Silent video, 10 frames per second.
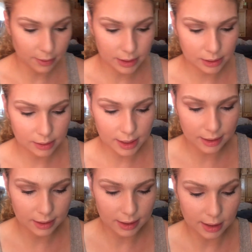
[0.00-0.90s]
going to take the
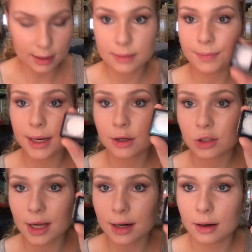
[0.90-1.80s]
NYX Bake
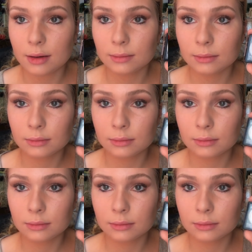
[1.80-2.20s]
Shadow.